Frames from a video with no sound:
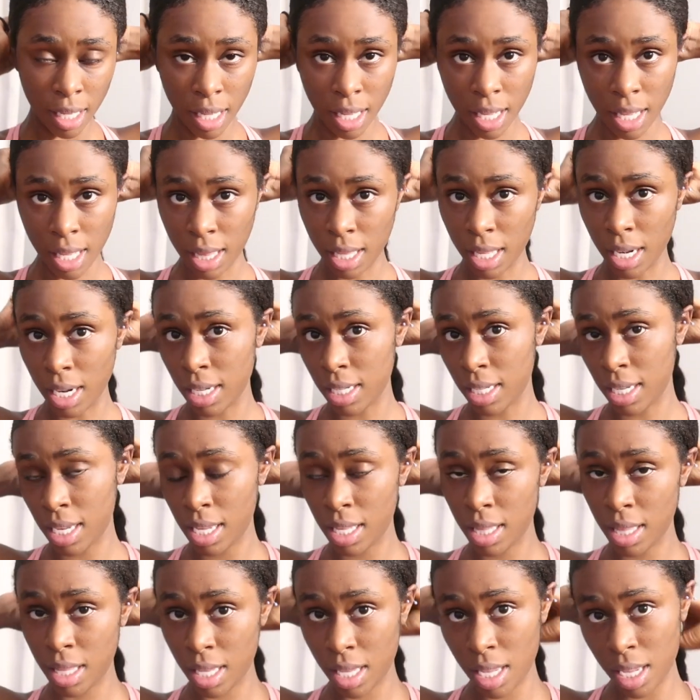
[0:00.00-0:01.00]
and then I
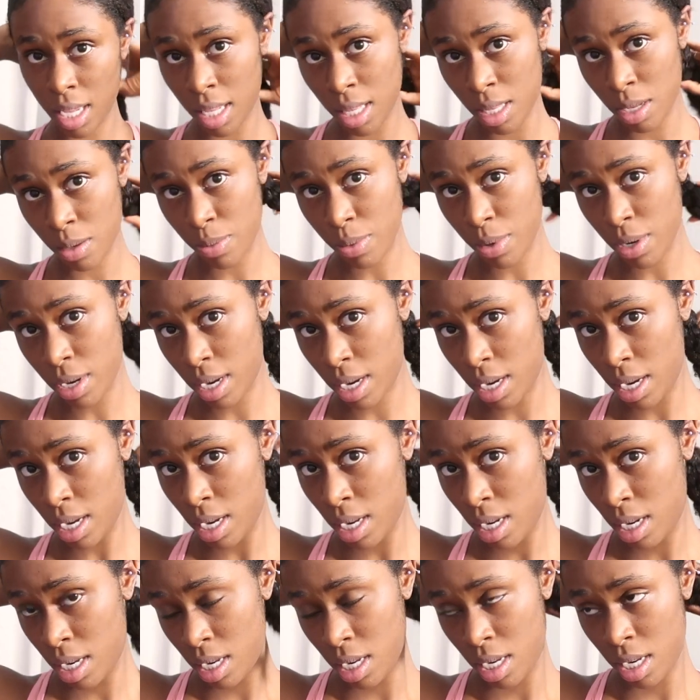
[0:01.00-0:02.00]
take the other
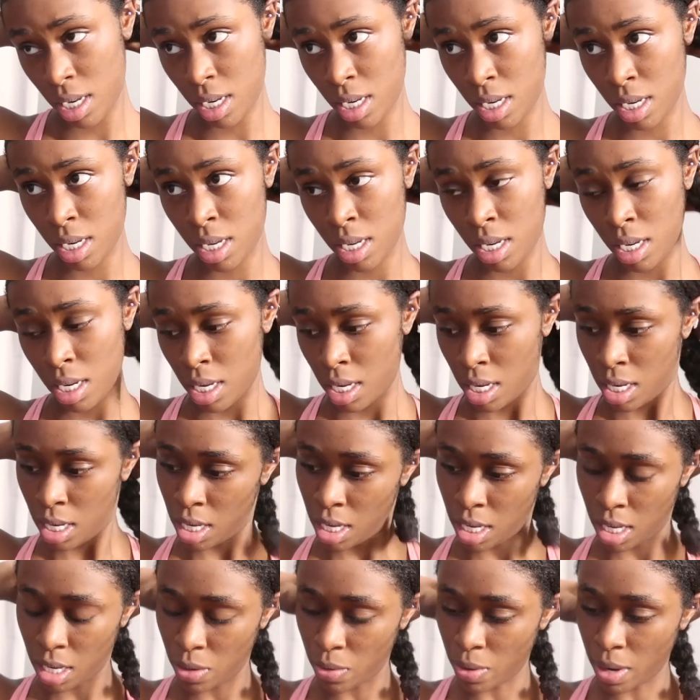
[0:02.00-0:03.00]
braid
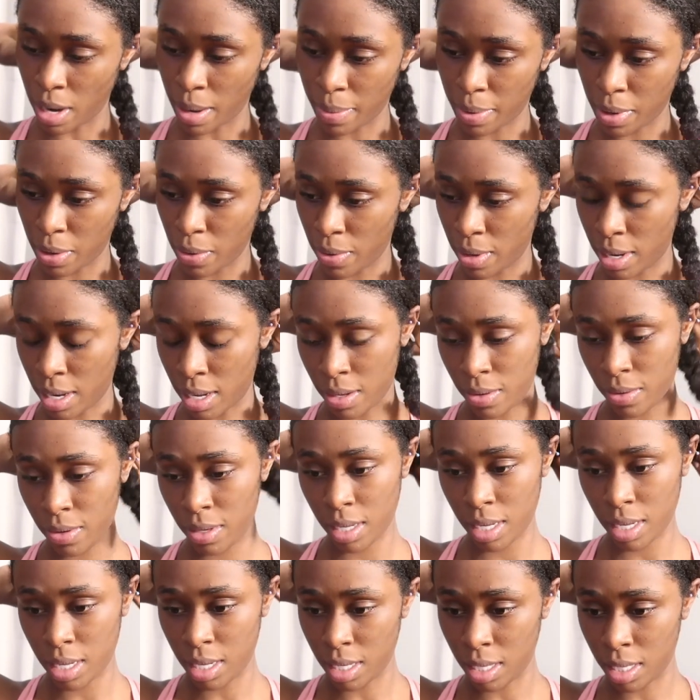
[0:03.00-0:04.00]
and wrap it around
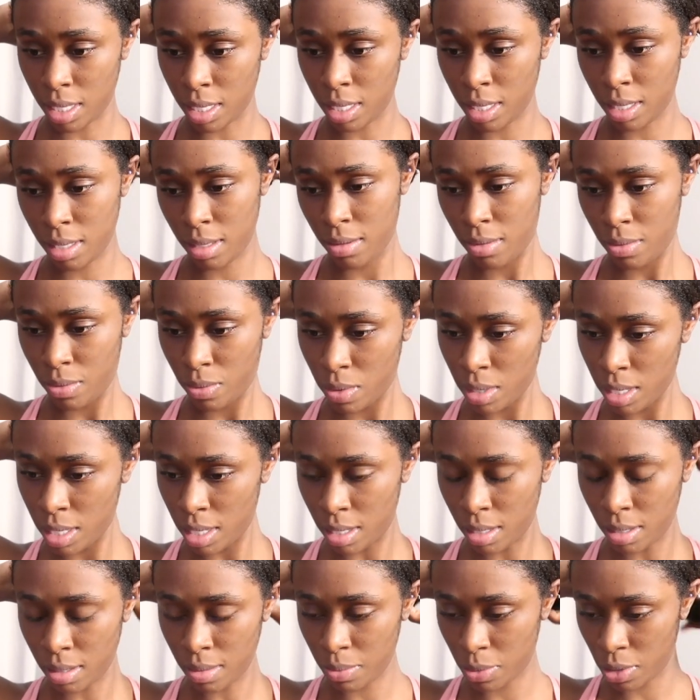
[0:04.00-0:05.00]
as well.
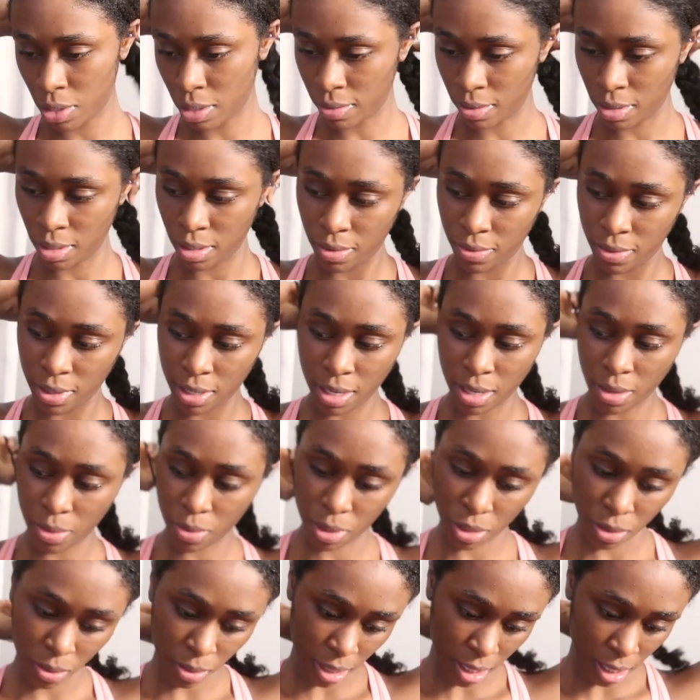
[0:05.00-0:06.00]
I'm trying to just figure out
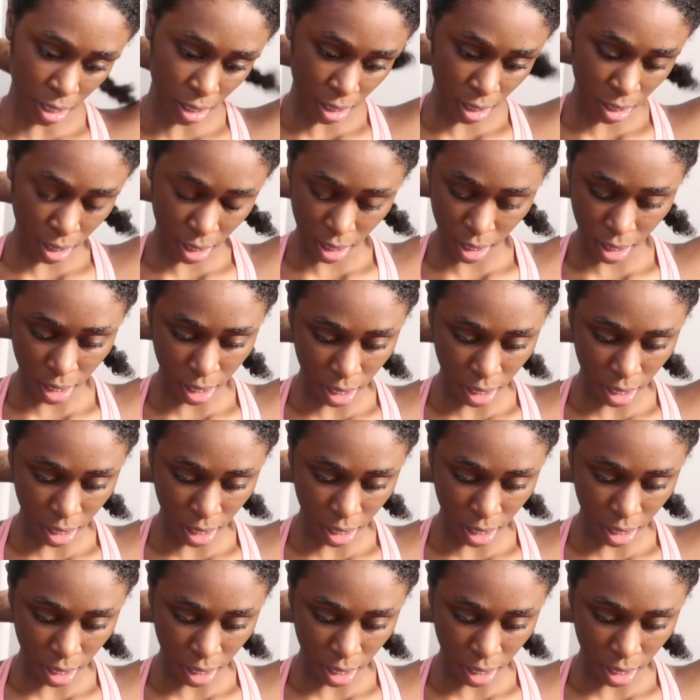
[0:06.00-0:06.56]
which way it looks